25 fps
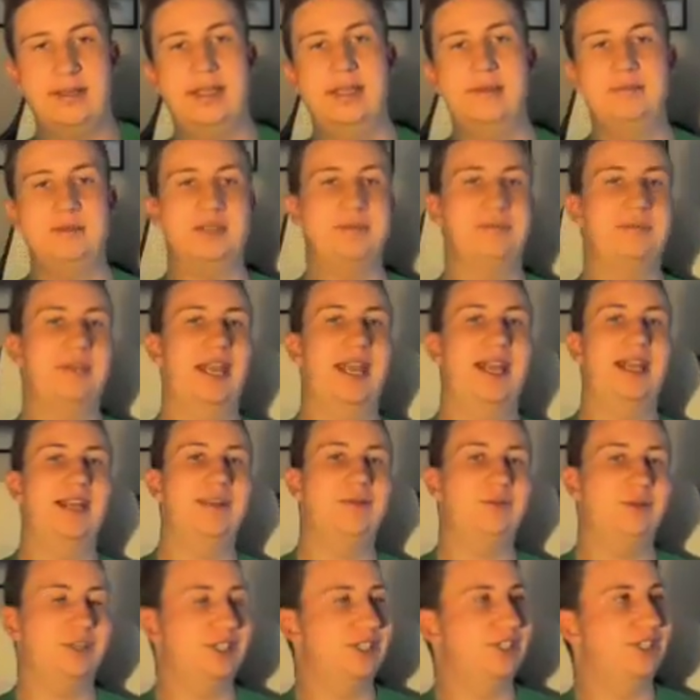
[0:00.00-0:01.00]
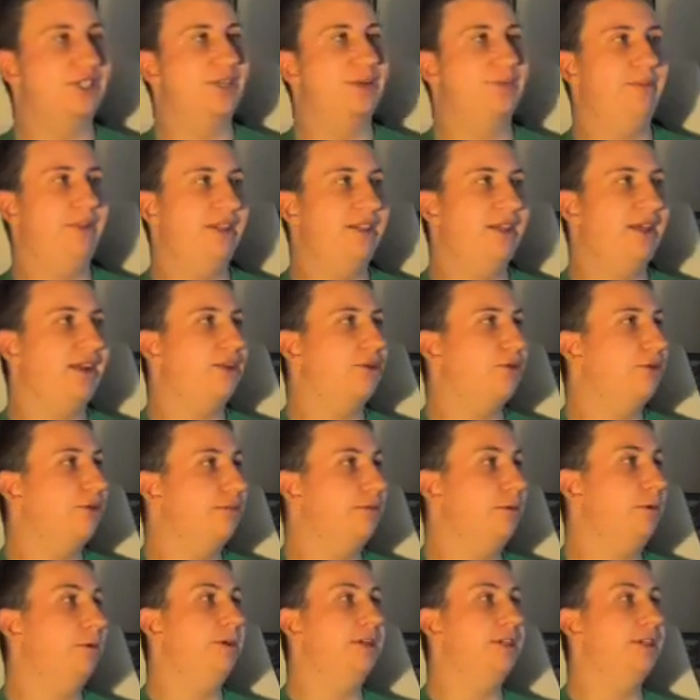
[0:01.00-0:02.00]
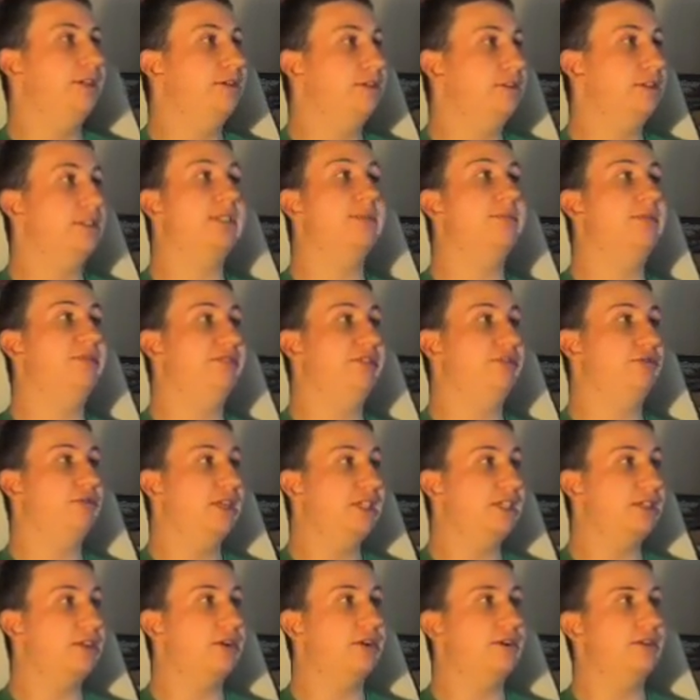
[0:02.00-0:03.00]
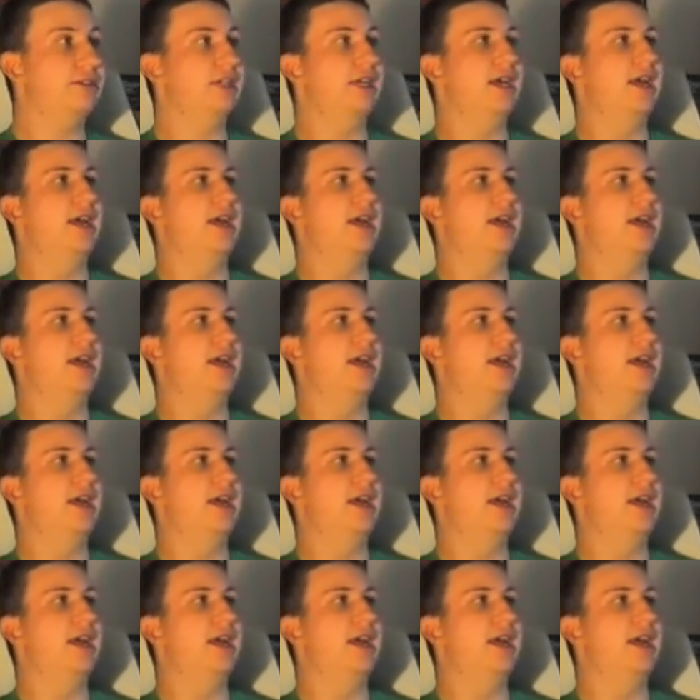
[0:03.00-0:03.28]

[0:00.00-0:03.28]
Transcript: keeps it planted, which is something that Gordon Murray did on some of his race cars.